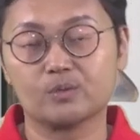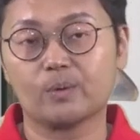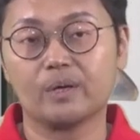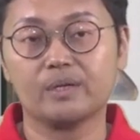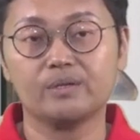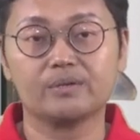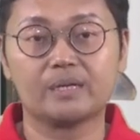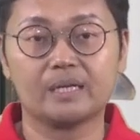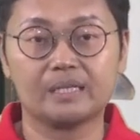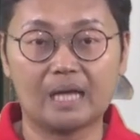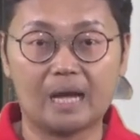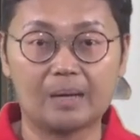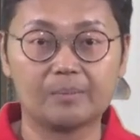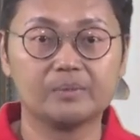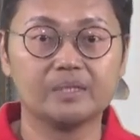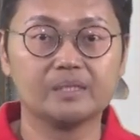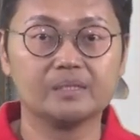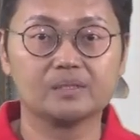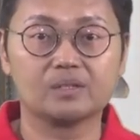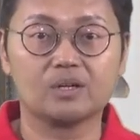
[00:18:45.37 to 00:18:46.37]
you can
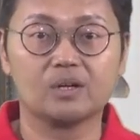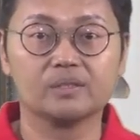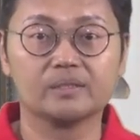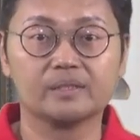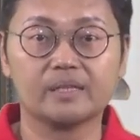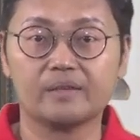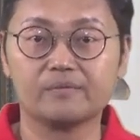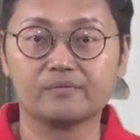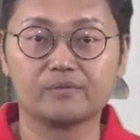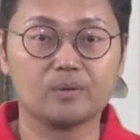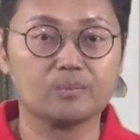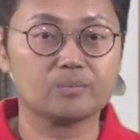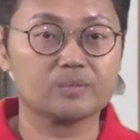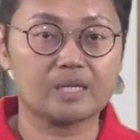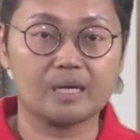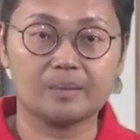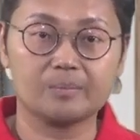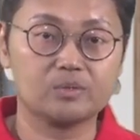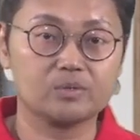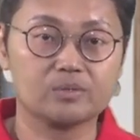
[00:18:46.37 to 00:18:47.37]
update the content from
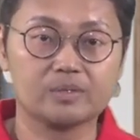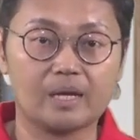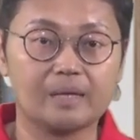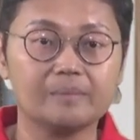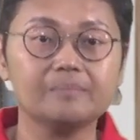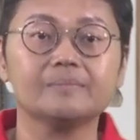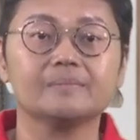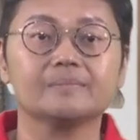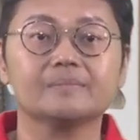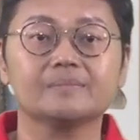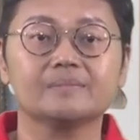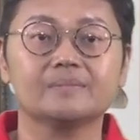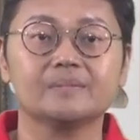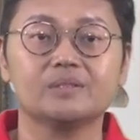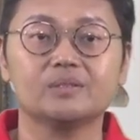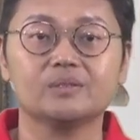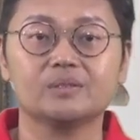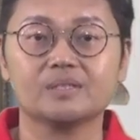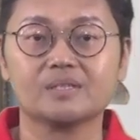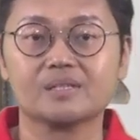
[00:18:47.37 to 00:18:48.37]
time to time.
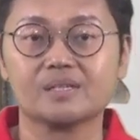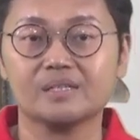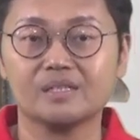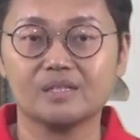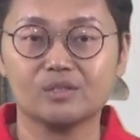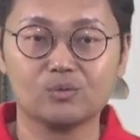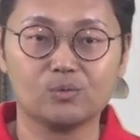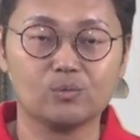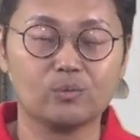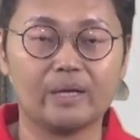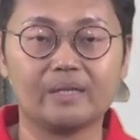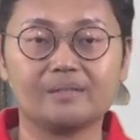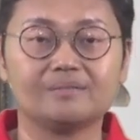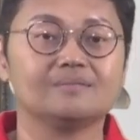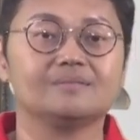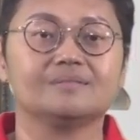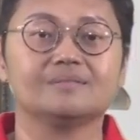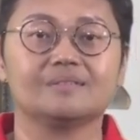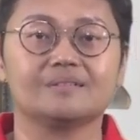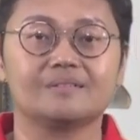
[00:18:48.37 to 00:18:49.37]
You doesn't need to wait.
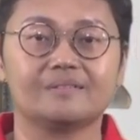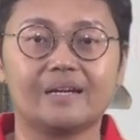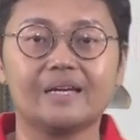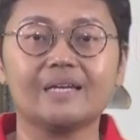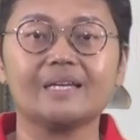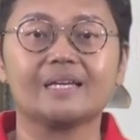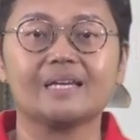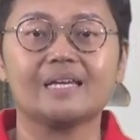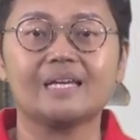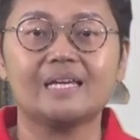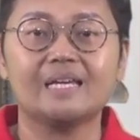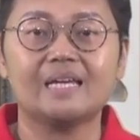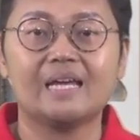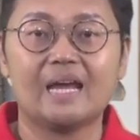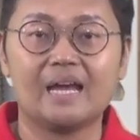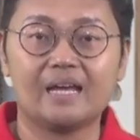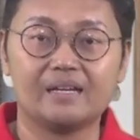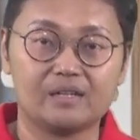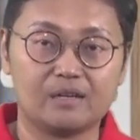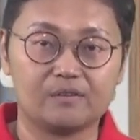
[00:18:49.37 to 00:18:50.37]
All right,
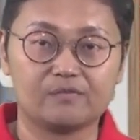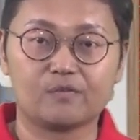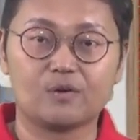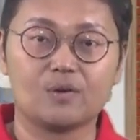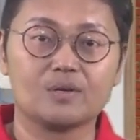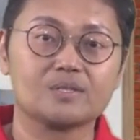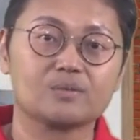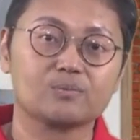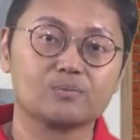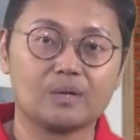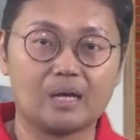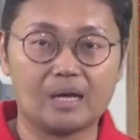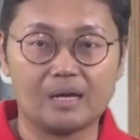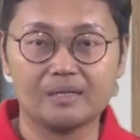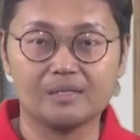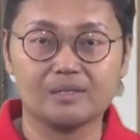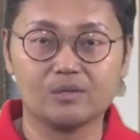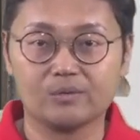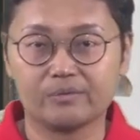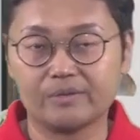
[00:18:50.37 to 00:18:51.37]
and of course
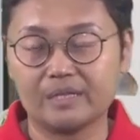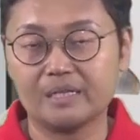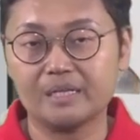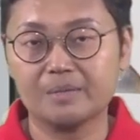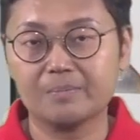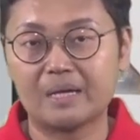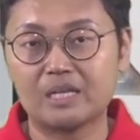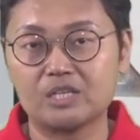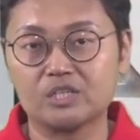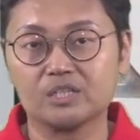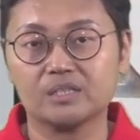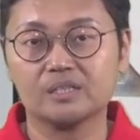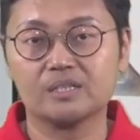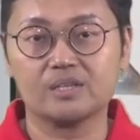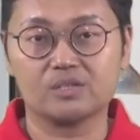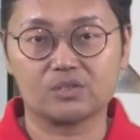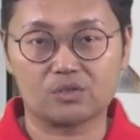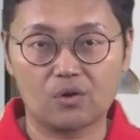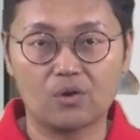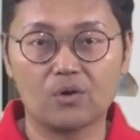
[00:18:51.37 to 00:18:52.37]
I already mentioned
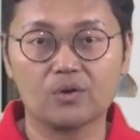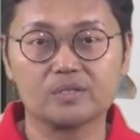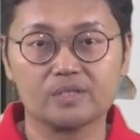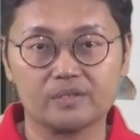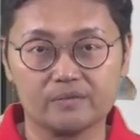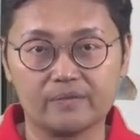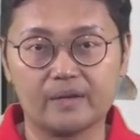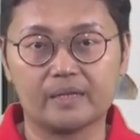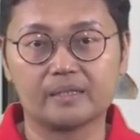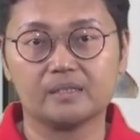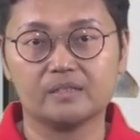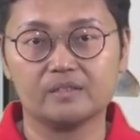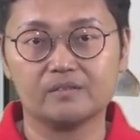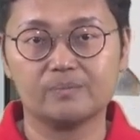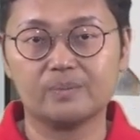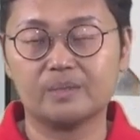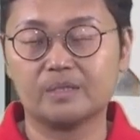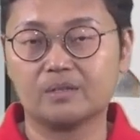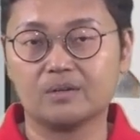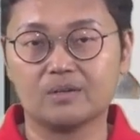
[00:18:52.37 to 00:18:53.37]
it's cost effective
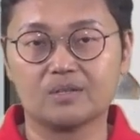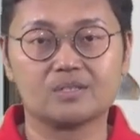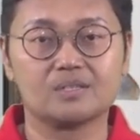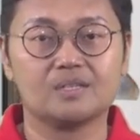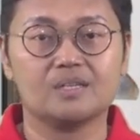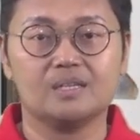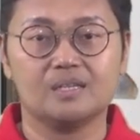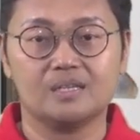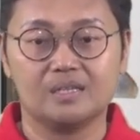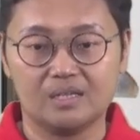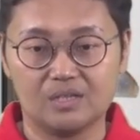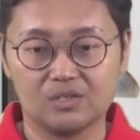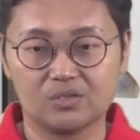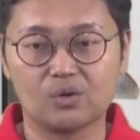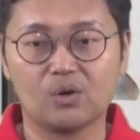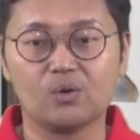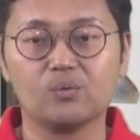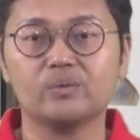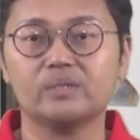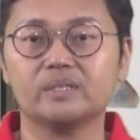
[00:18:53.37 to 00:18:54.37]
because it's
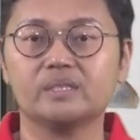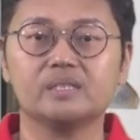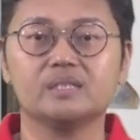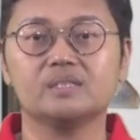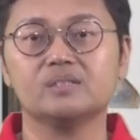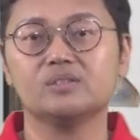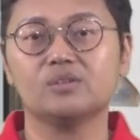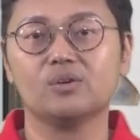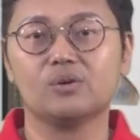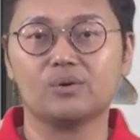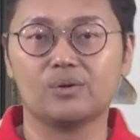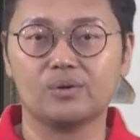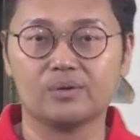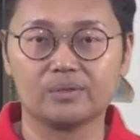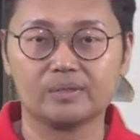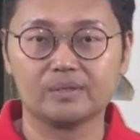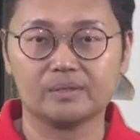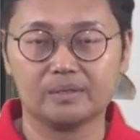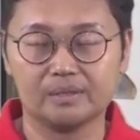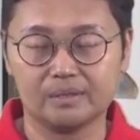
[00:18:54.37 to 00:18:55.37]
all within your
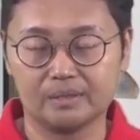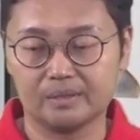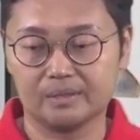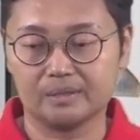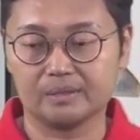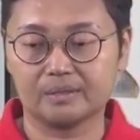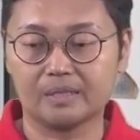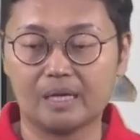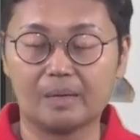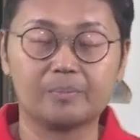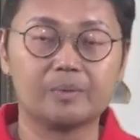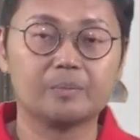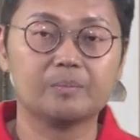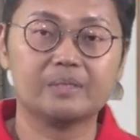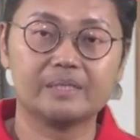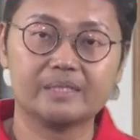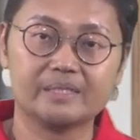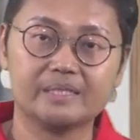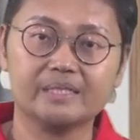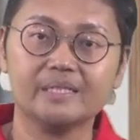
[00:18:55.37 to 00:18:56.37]

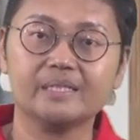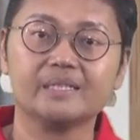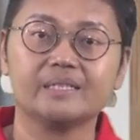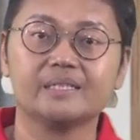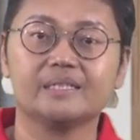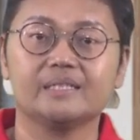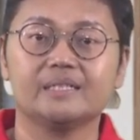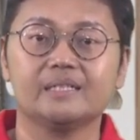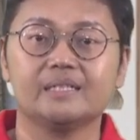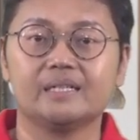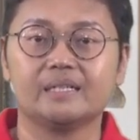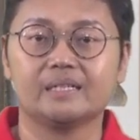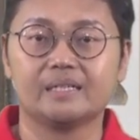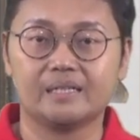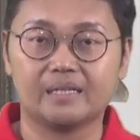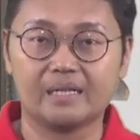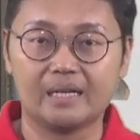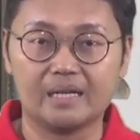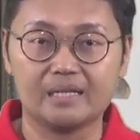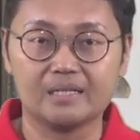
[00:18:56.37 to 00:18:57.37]
capability,
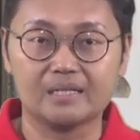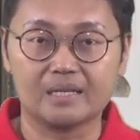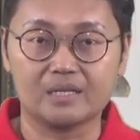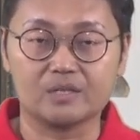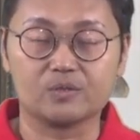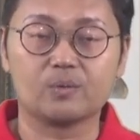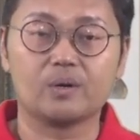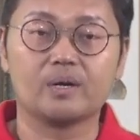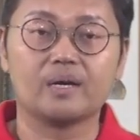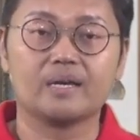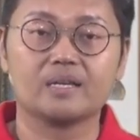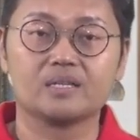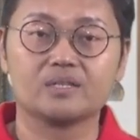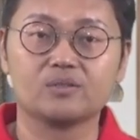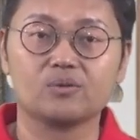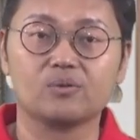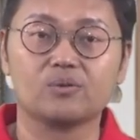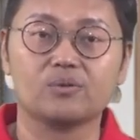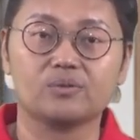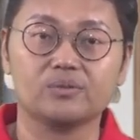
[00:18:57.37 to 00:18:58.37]
as well as
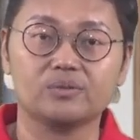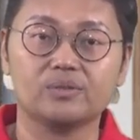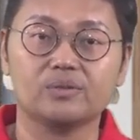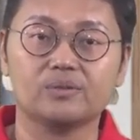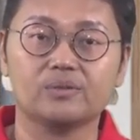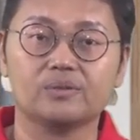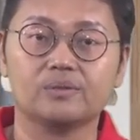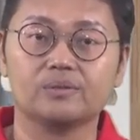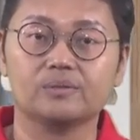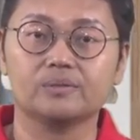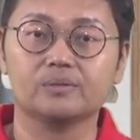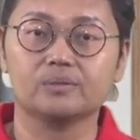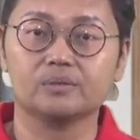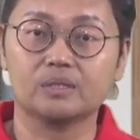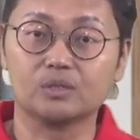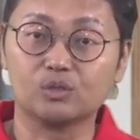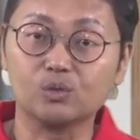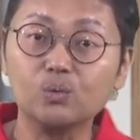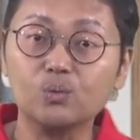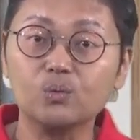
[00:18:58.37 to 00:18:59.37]
your
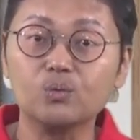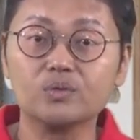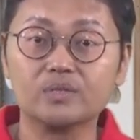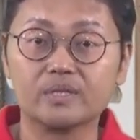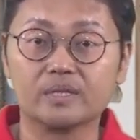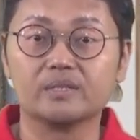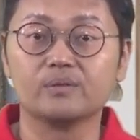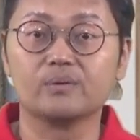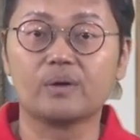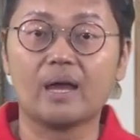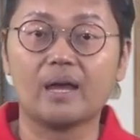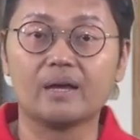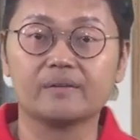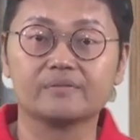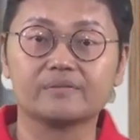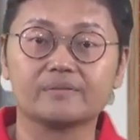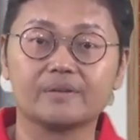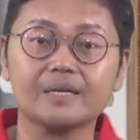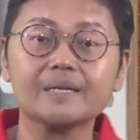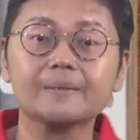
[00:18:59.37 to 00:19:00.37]
the tools that you have,
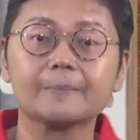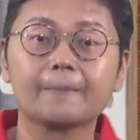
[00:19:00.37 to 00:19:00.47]
right?